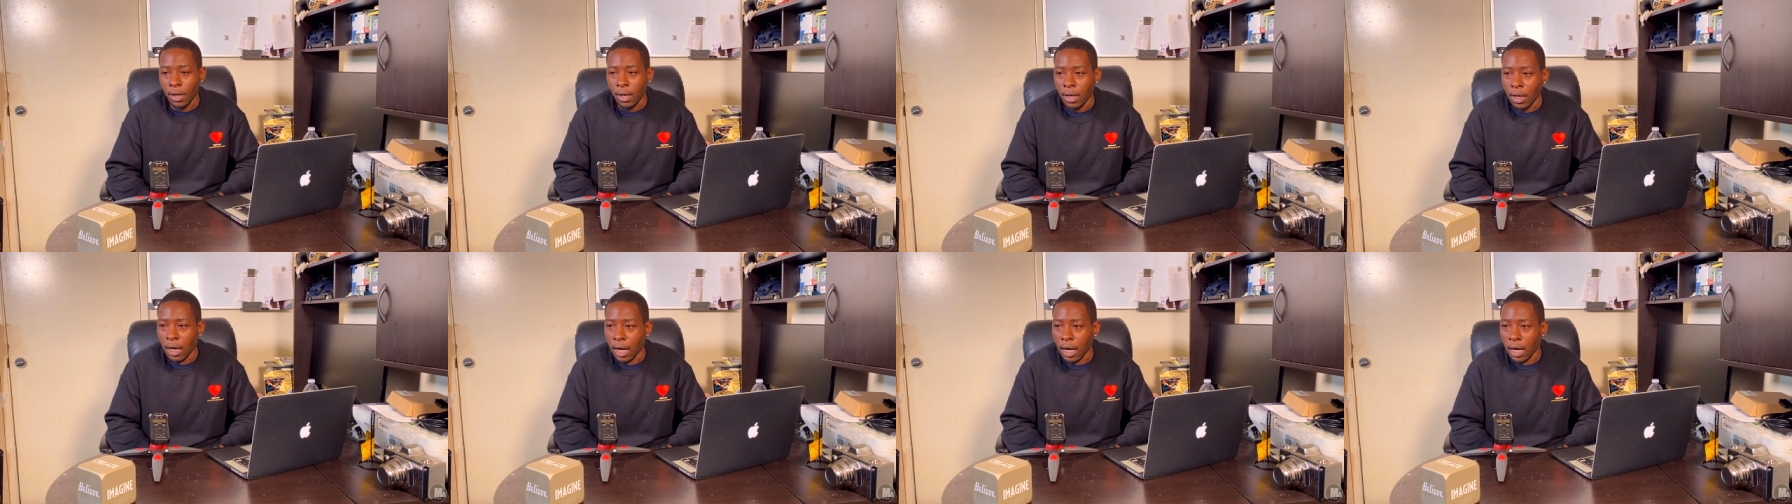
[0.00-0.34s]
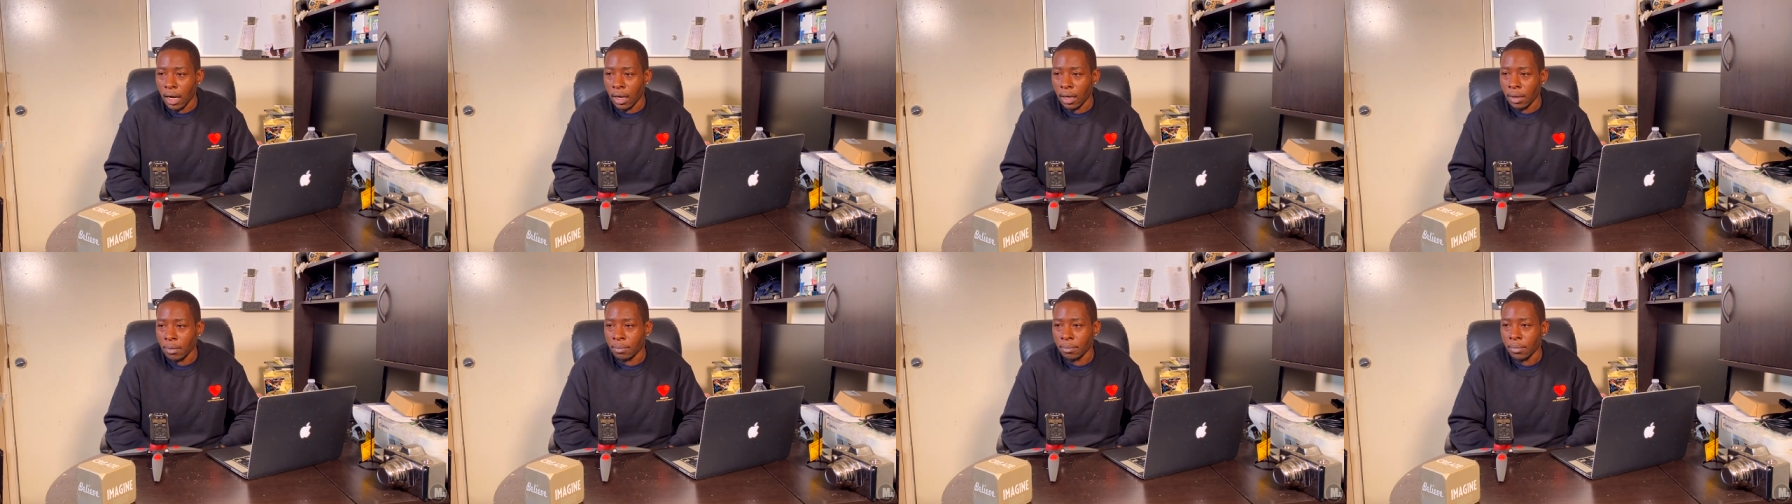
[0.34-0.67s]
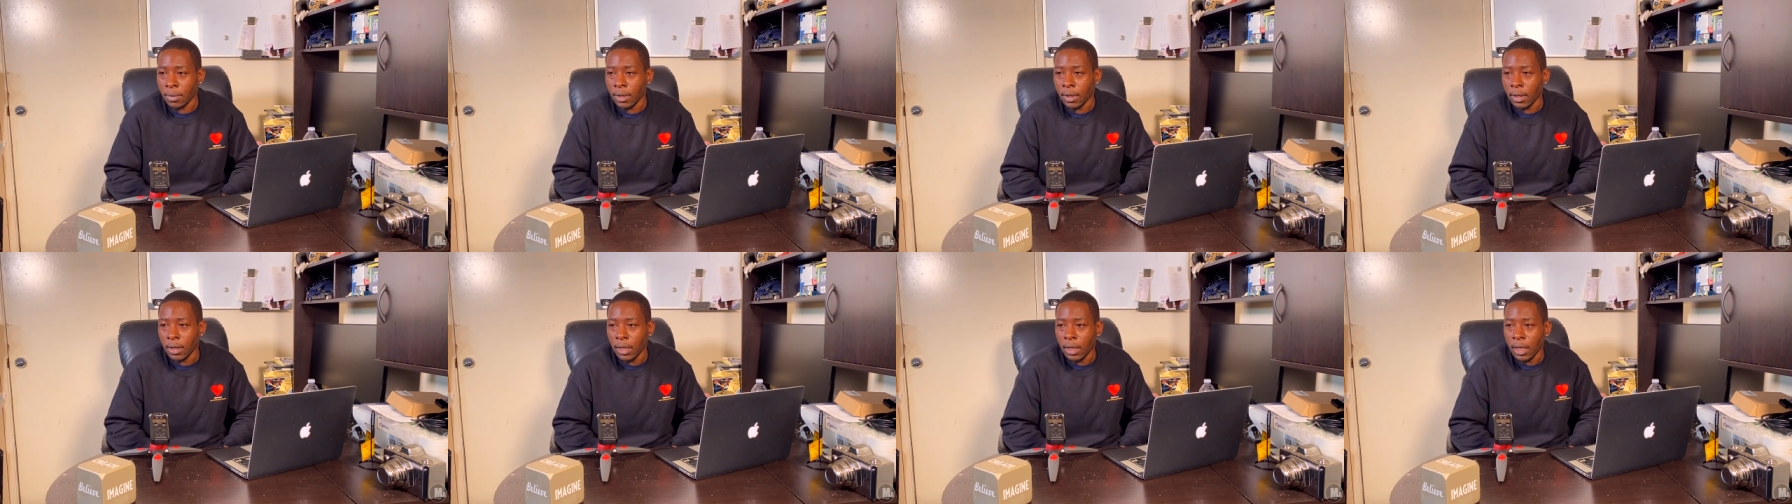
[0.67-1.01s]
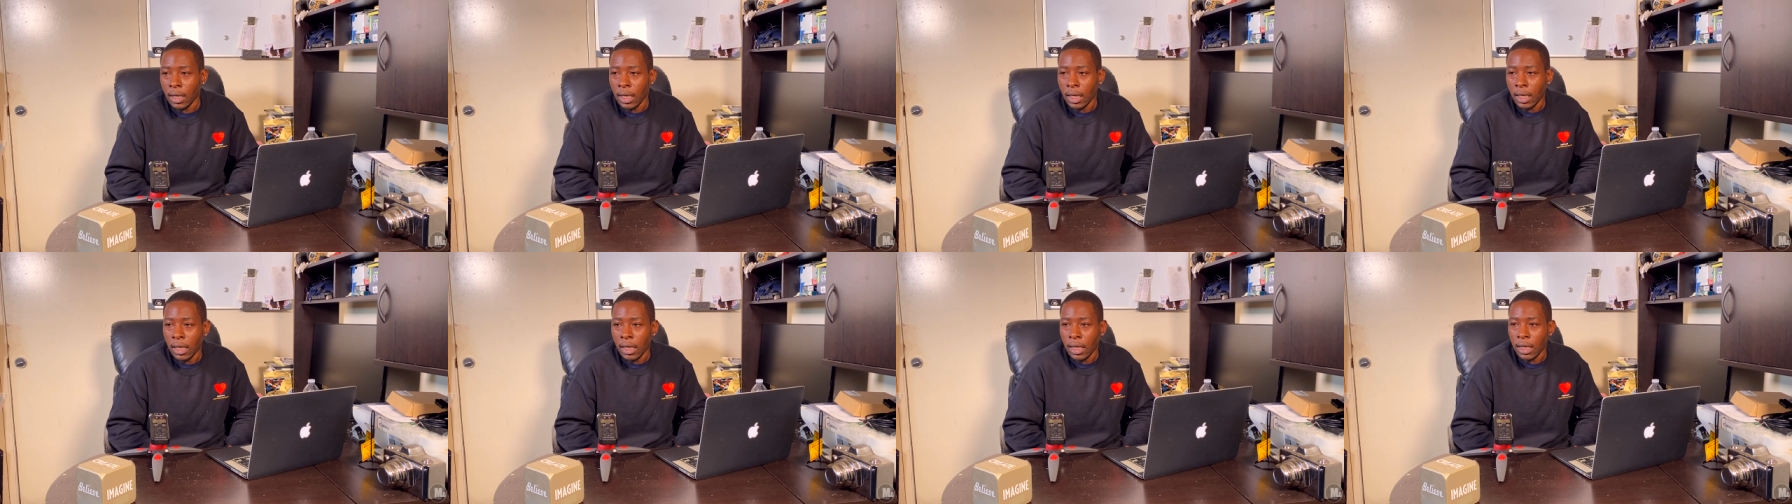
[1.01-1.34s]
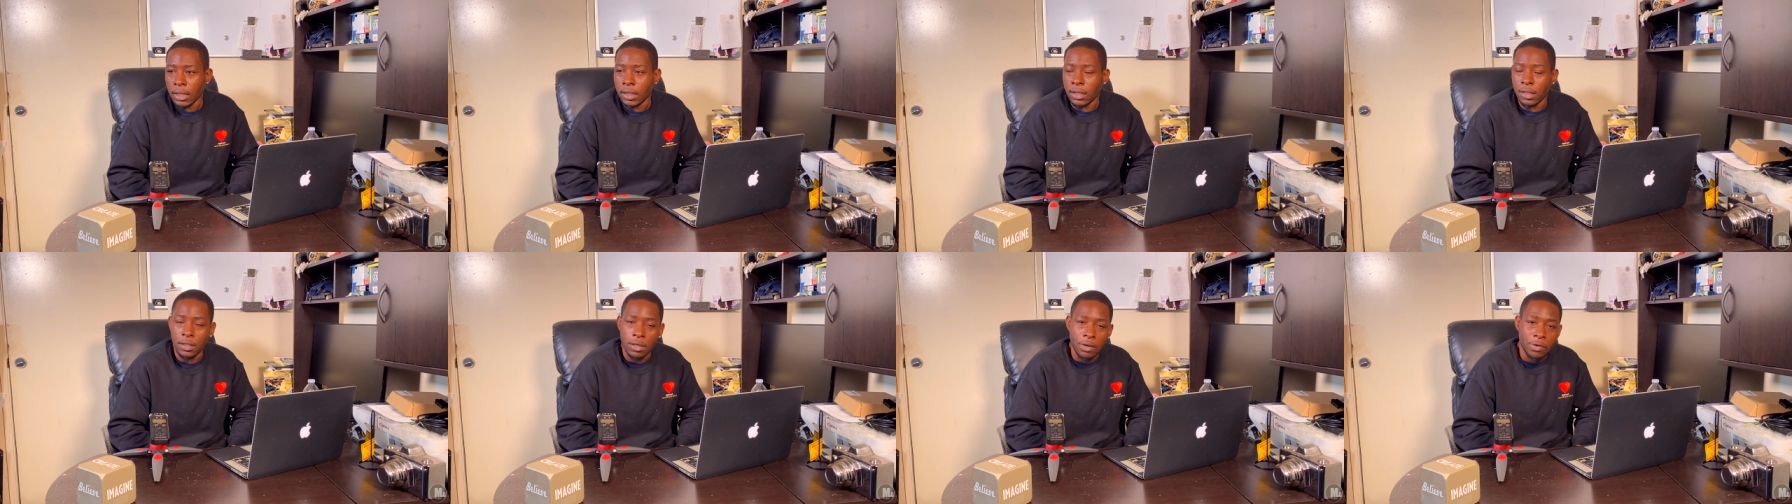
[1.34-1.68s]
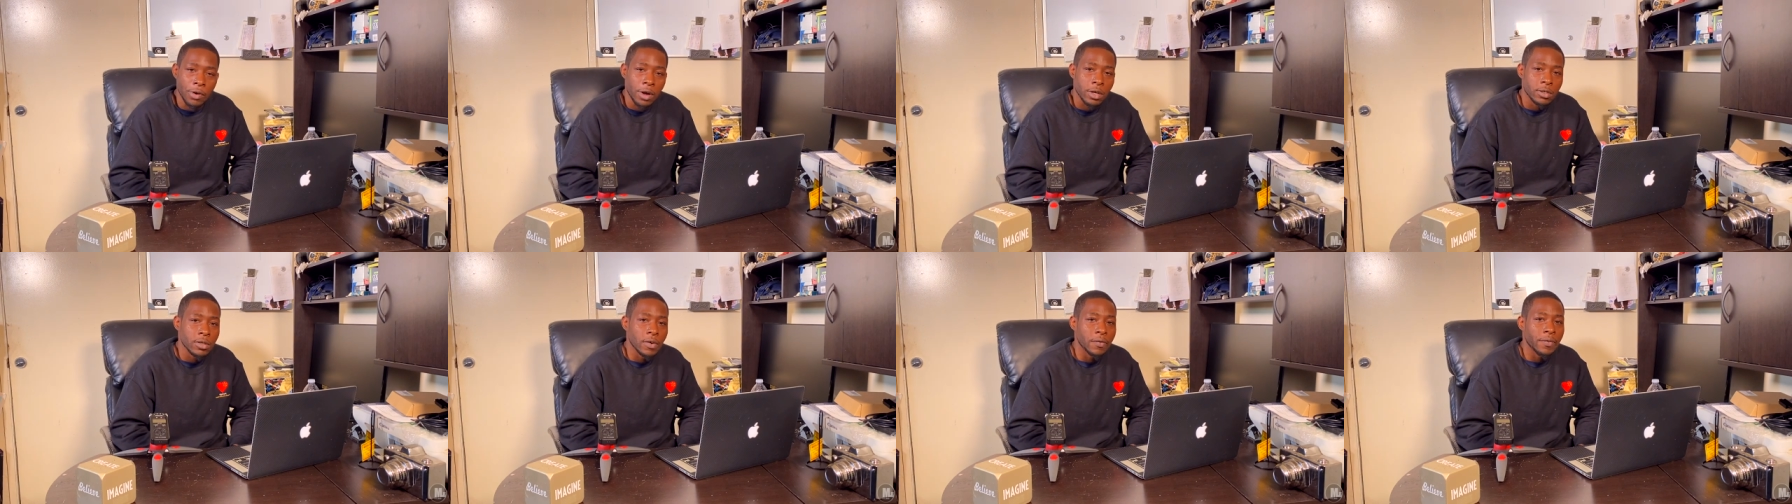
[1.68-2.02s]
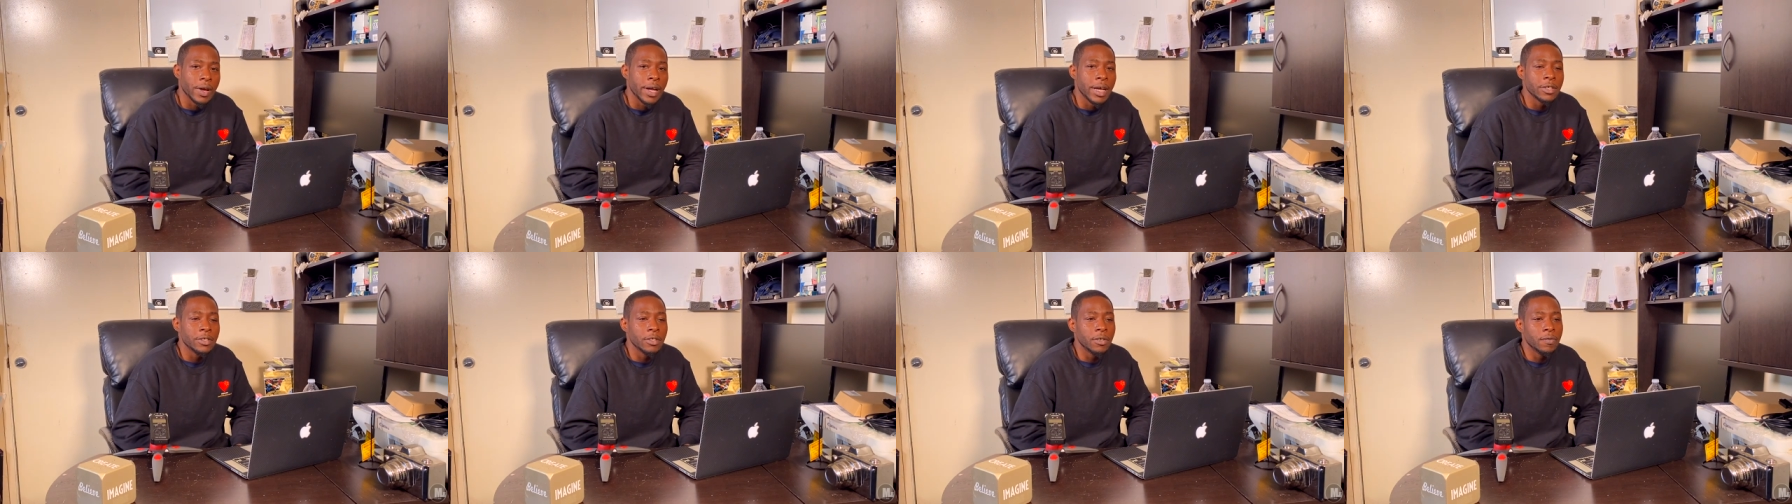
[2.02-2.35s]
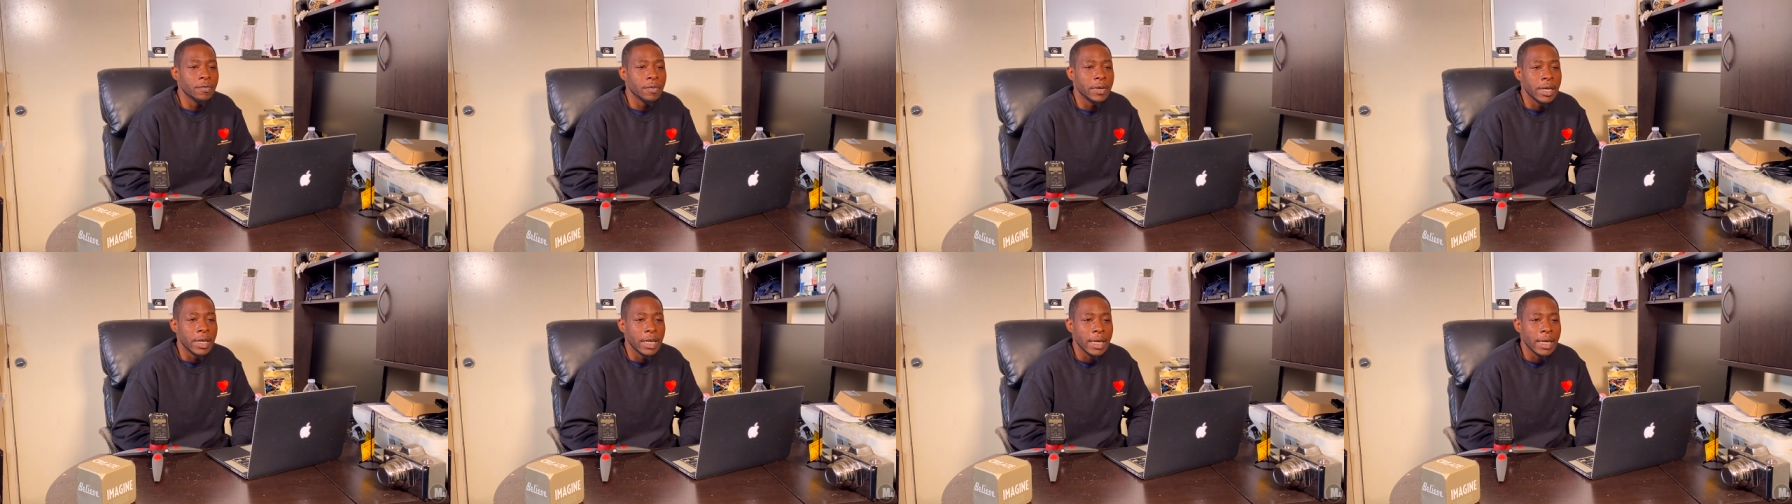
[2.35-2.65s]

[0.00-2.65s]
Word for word: Um, still crossover SUV,